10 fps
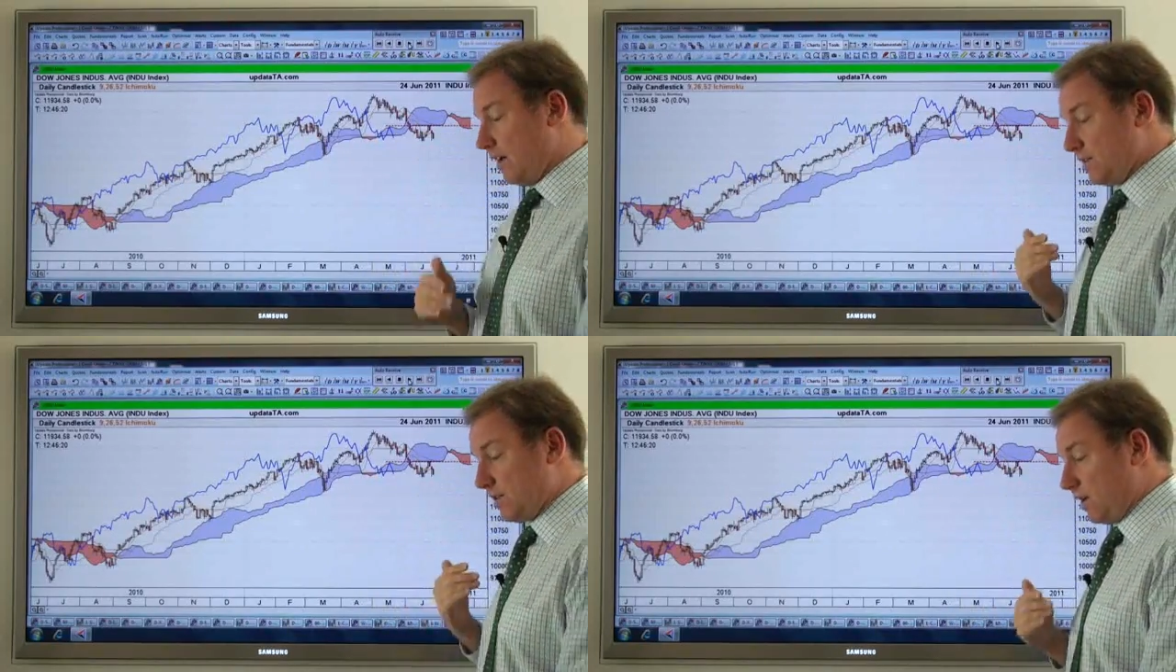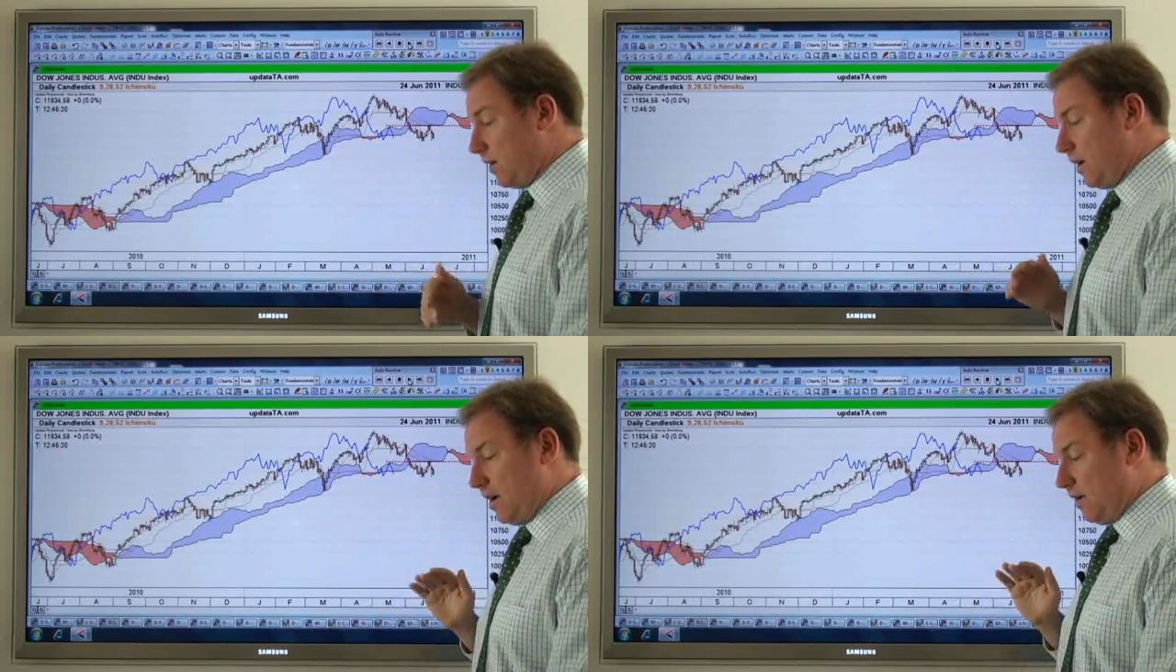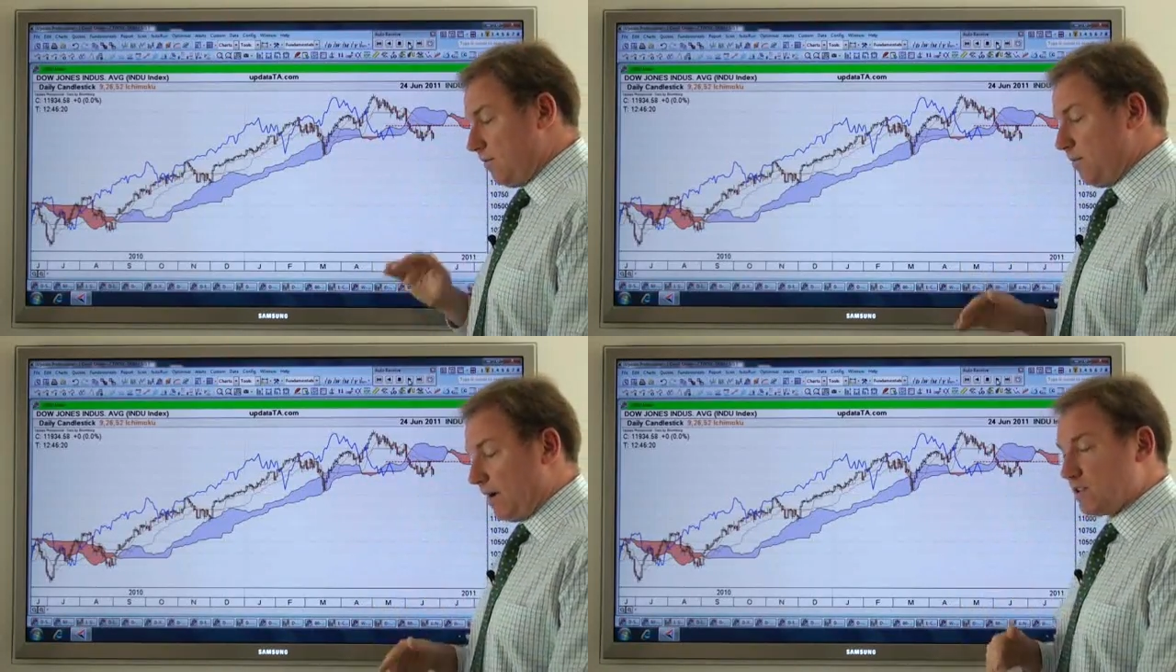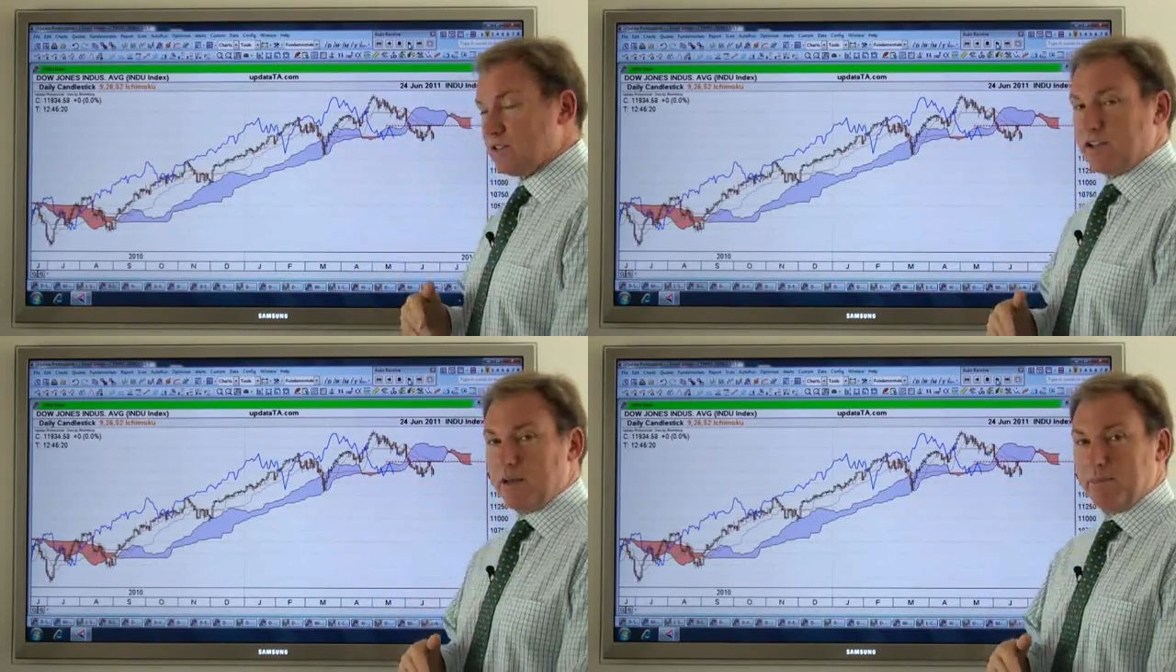So much the
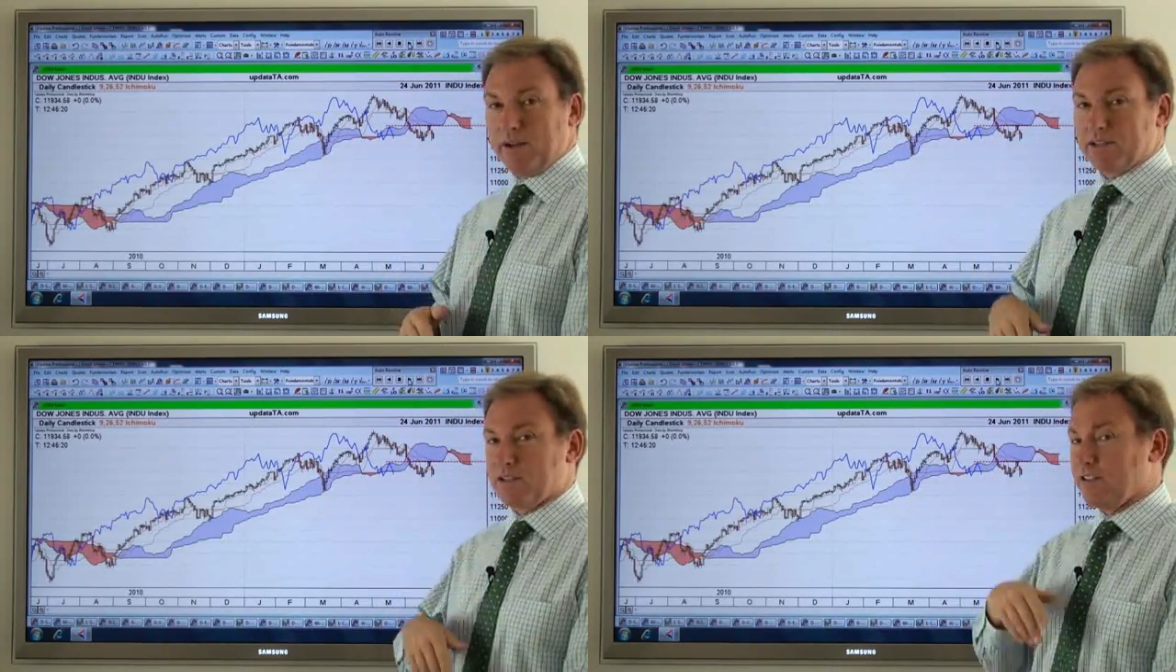same picture.